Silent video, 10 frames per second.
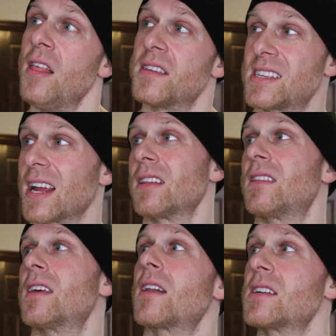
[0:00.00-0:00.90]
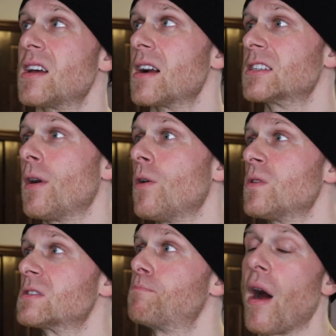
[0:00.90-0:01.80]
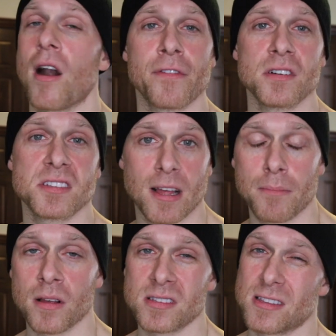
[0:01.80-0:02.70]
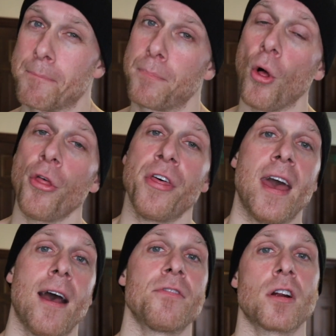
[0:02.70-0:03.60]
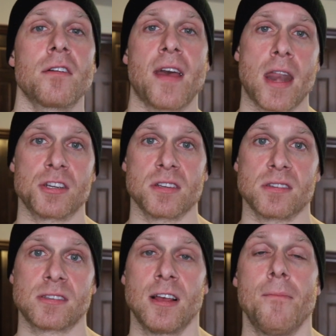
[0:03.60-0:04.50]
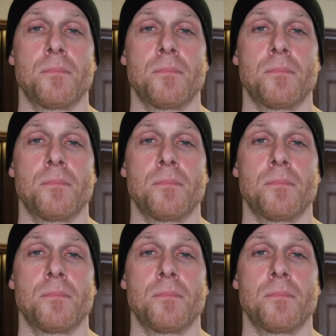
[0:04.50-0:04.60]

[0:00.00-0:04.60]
The second thing that I talked about was bar versus dumbbells that both had their advantages.